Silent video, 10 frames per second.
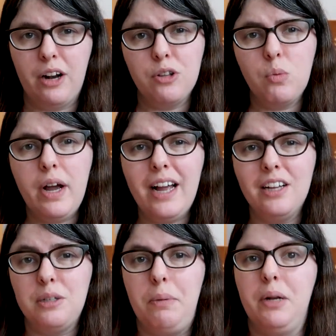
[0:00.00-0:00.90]
out of the way
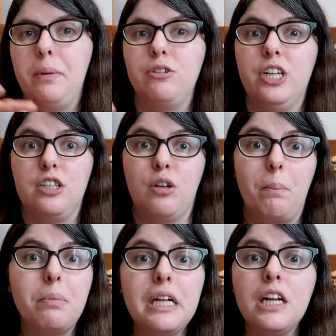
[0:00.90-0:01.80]
as the peanut butter takes
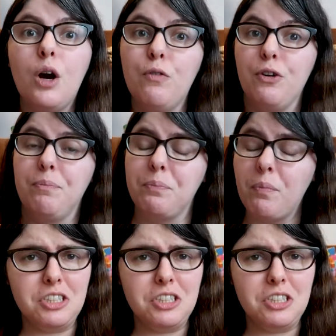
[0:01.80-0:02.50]
completely over.